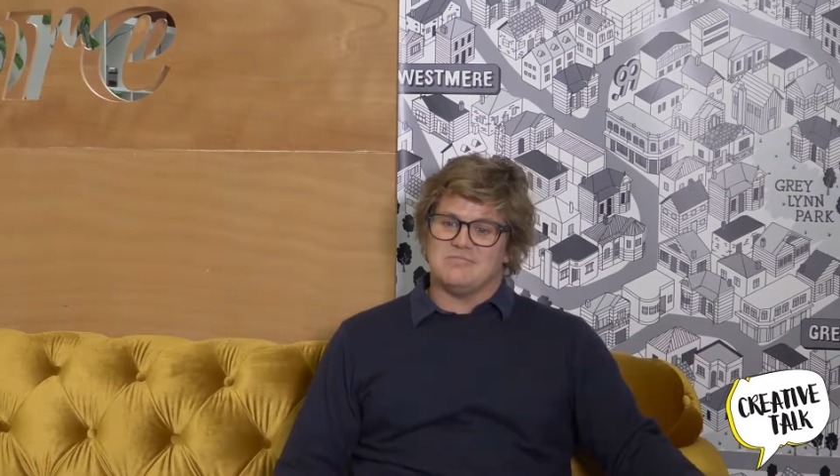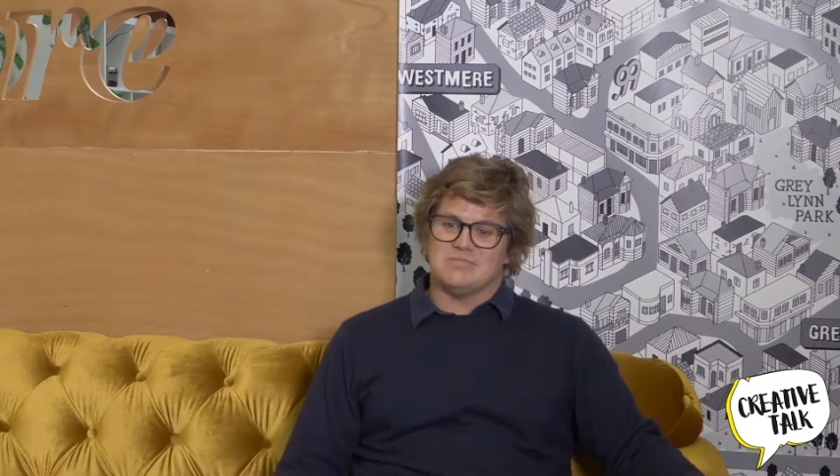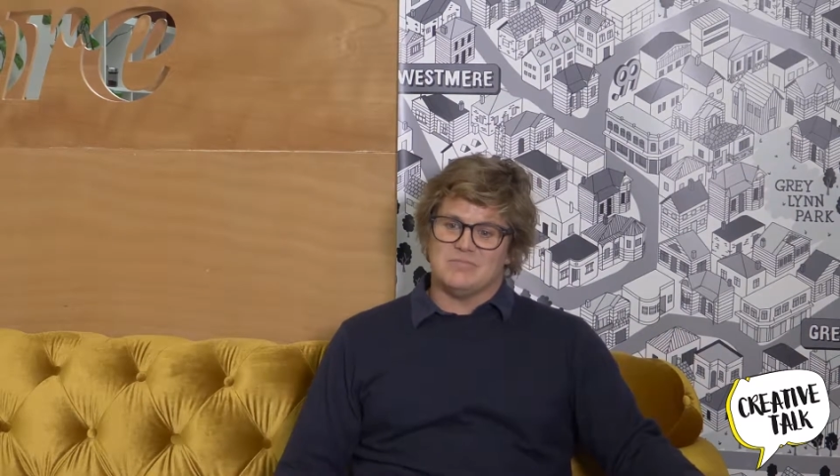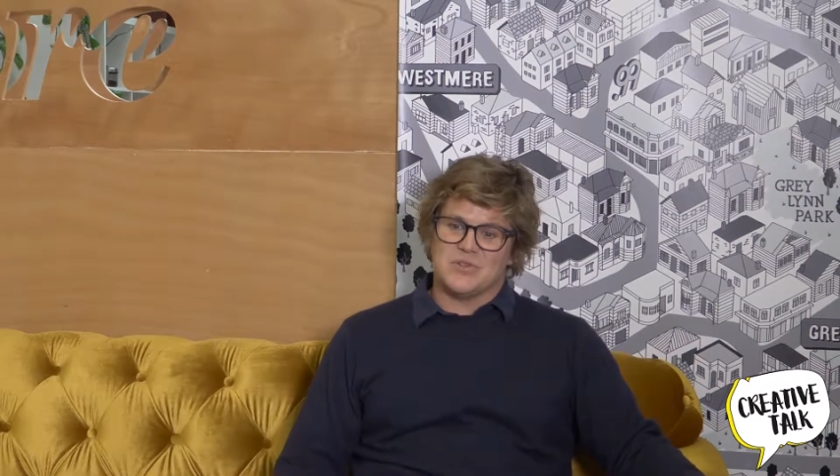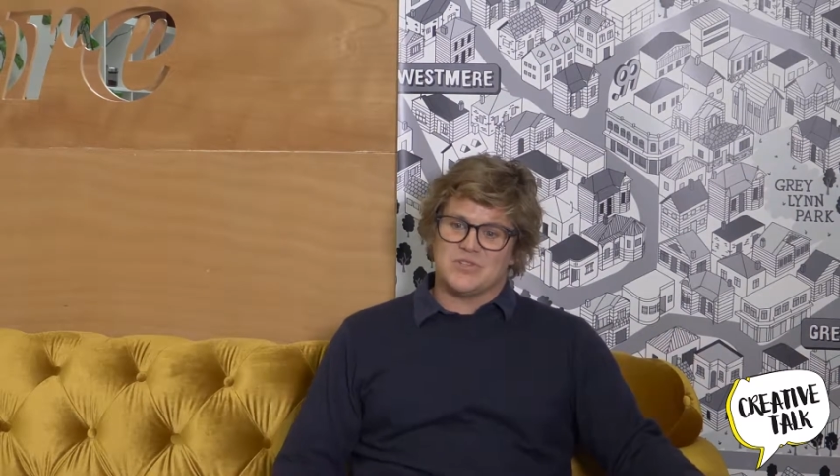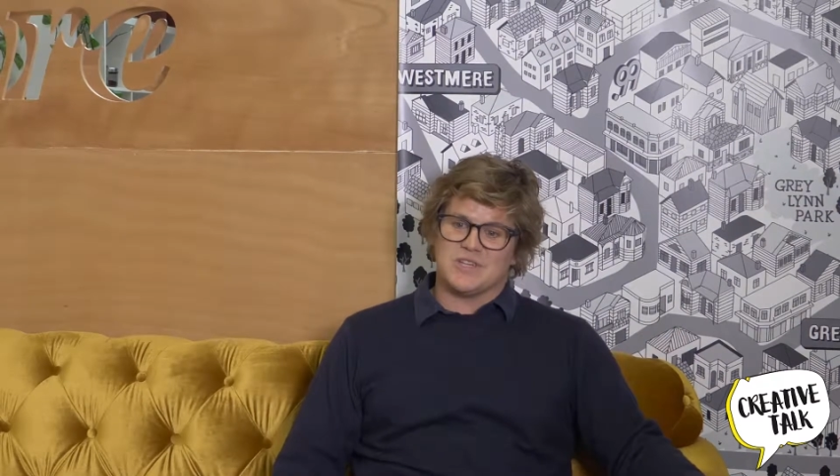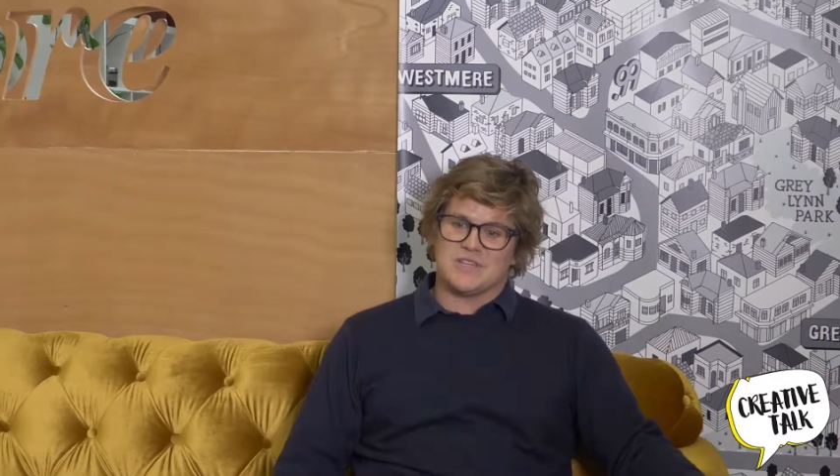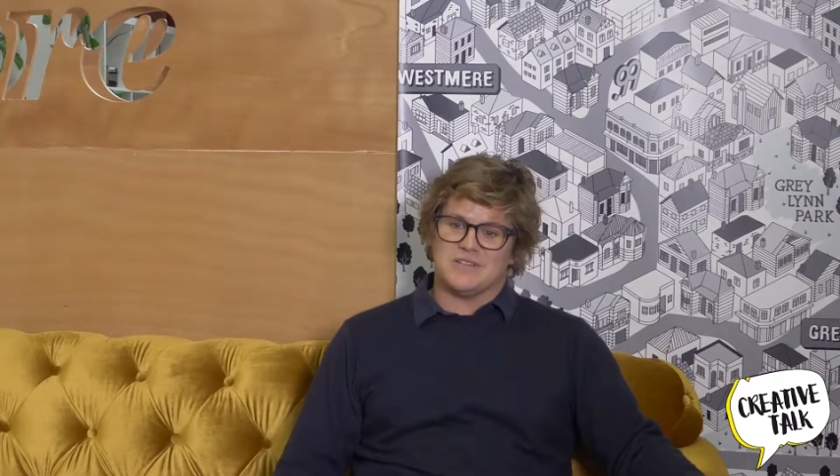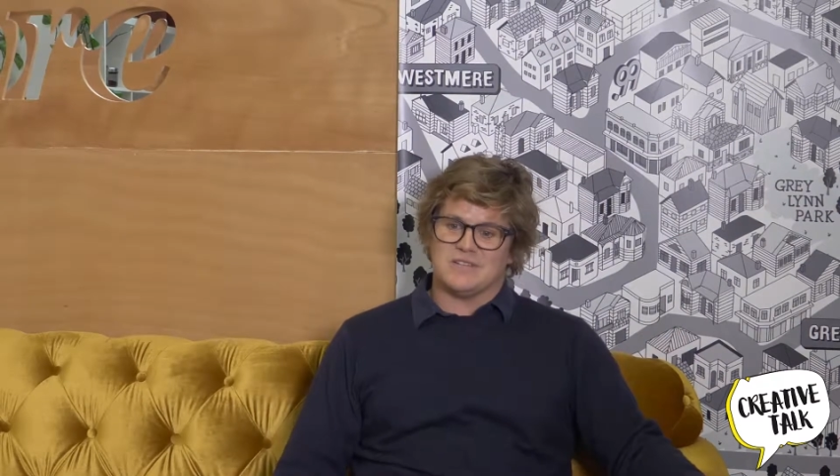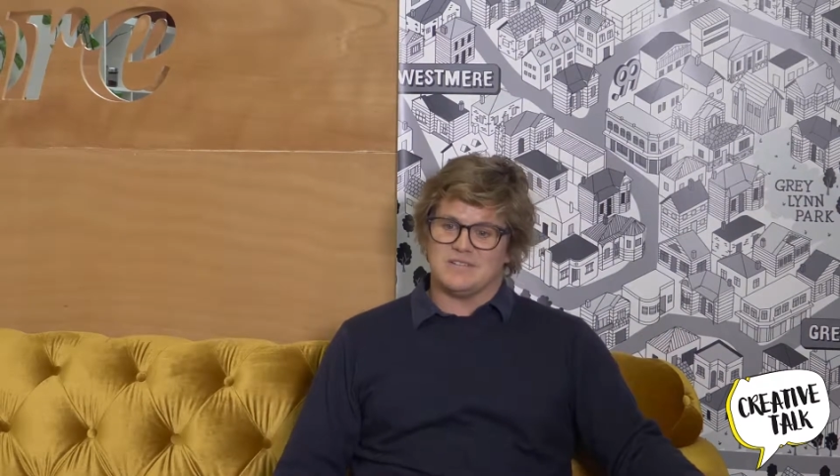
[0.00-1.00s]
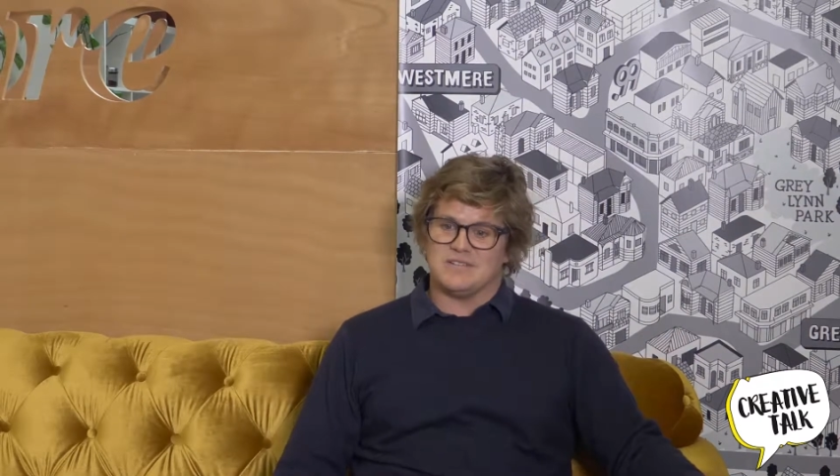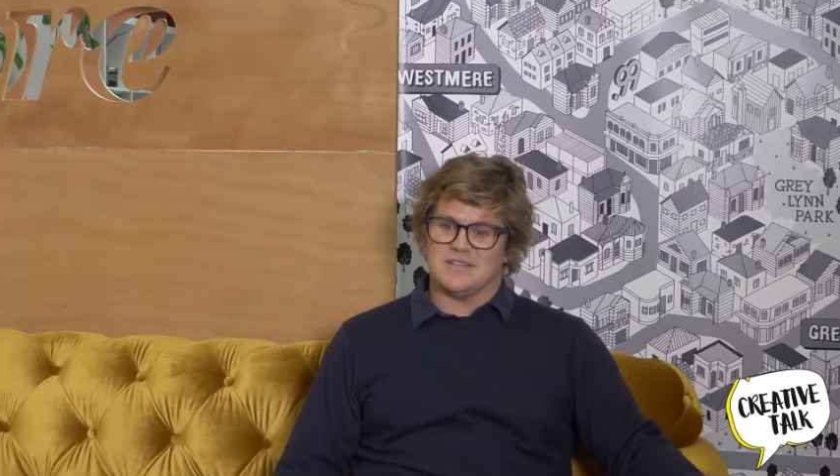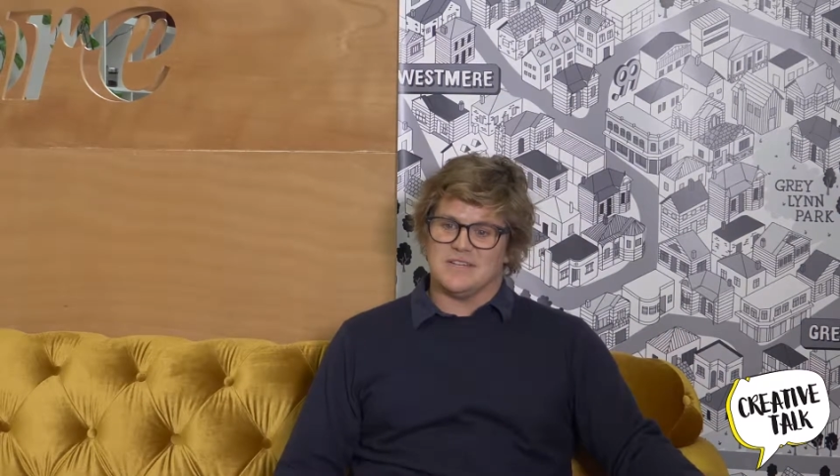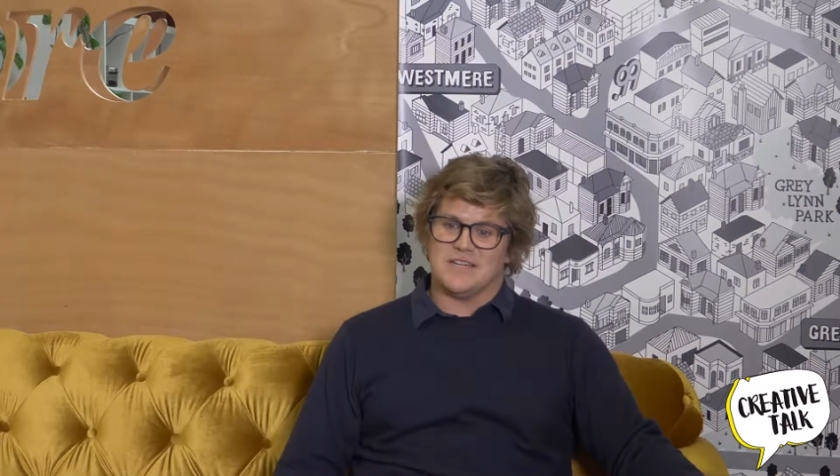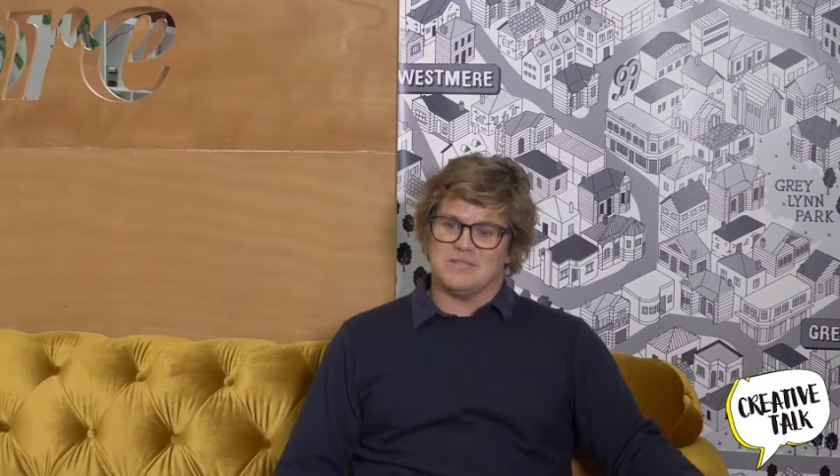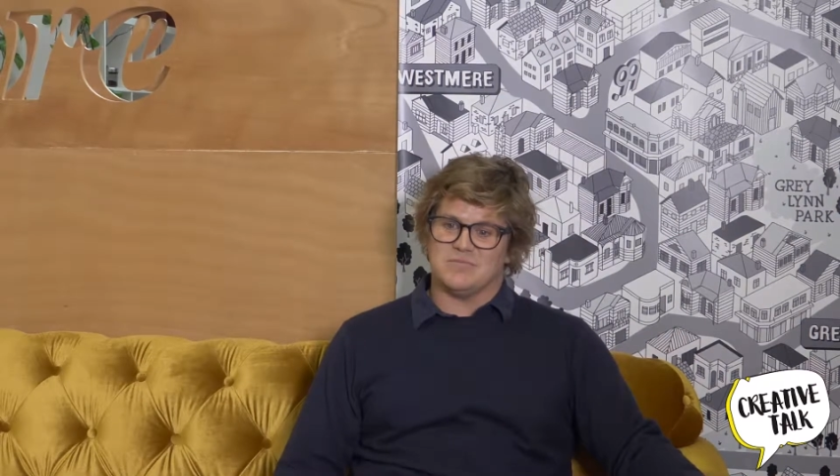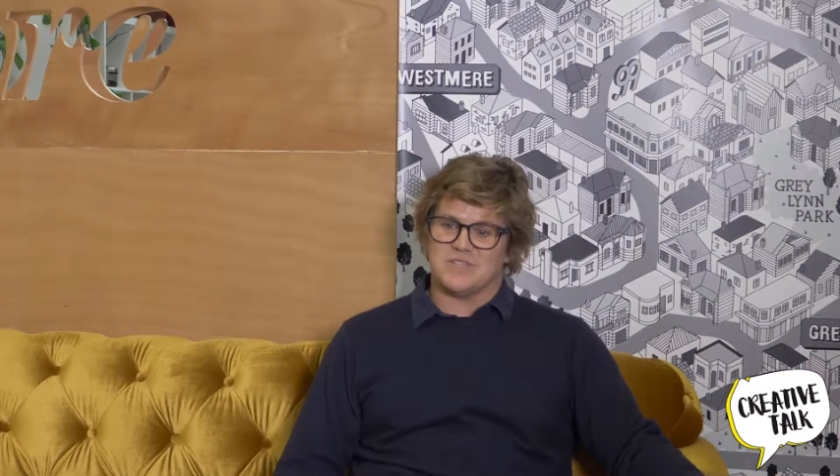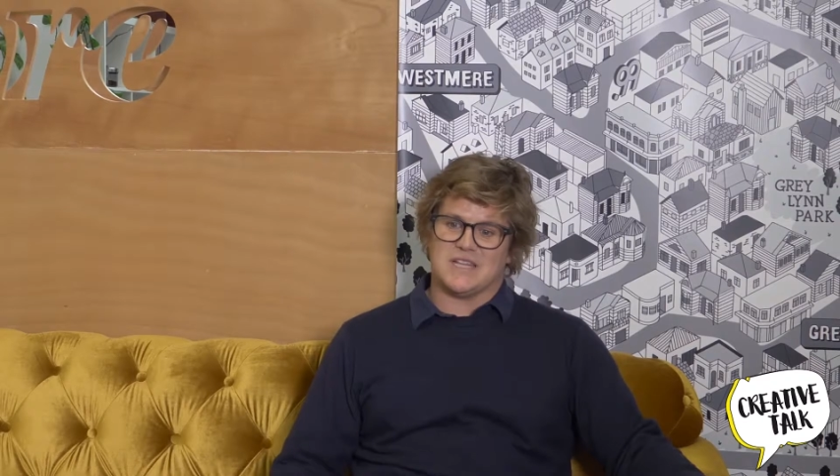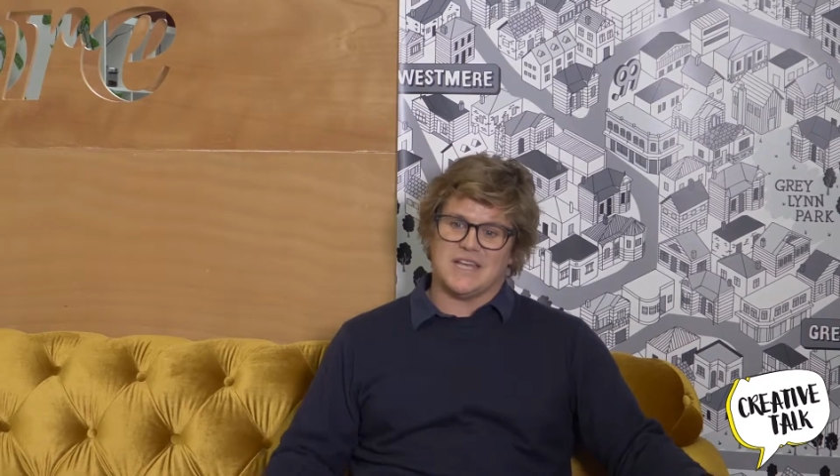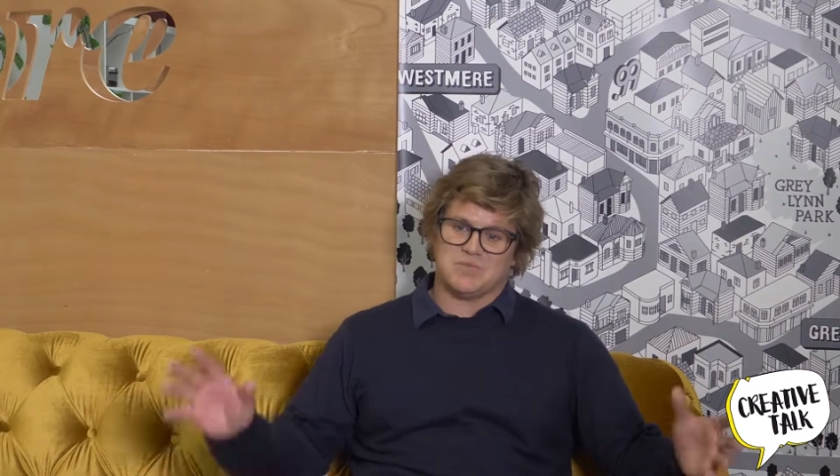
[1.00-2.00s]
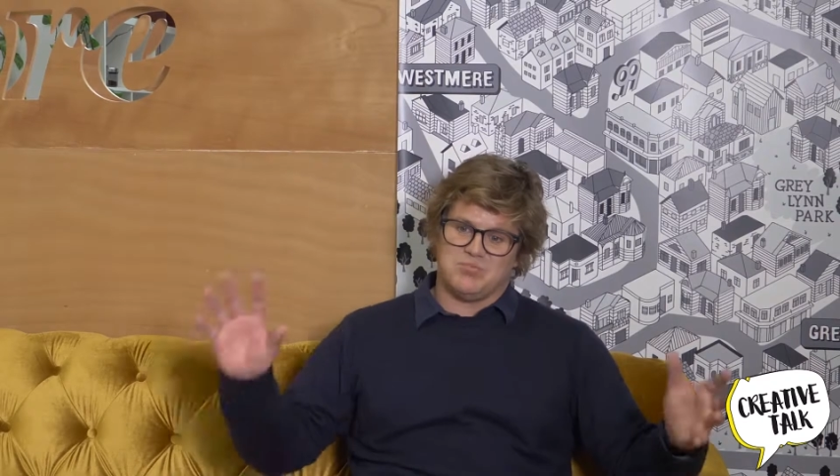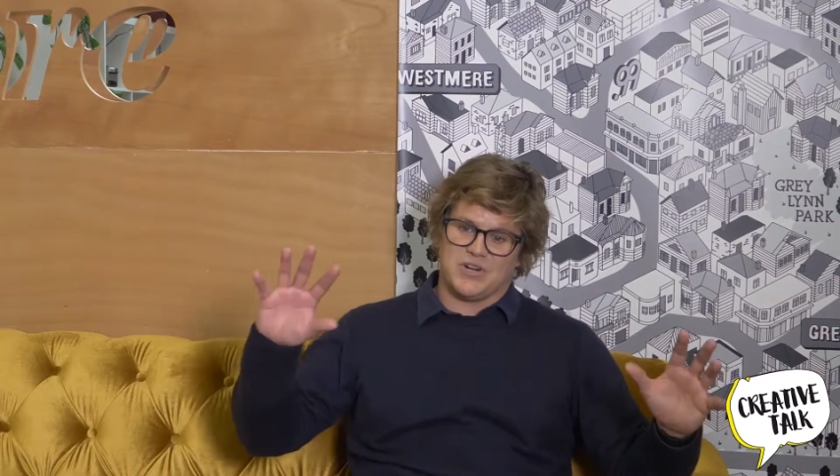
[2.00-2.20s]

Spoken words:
music /